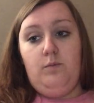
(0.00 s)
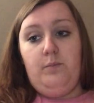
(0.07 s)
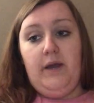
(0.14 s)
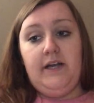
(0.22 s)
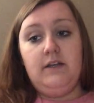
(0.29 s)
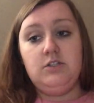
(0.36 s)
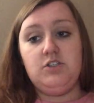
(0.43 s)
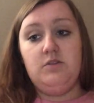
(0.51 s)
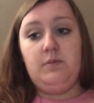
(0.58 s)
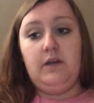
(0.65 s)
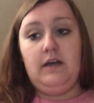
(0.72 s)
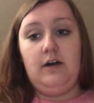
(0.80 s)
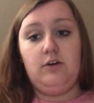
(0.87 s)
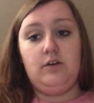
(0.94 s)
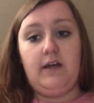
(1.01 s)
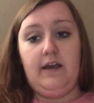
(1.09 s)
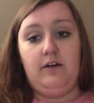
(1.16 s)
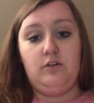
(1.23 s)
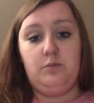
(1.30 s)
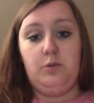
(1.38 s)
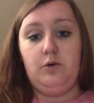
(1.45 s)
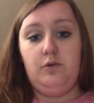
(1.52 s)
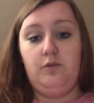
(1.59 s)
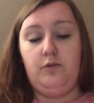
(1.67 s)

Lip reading: Parents should be held accountable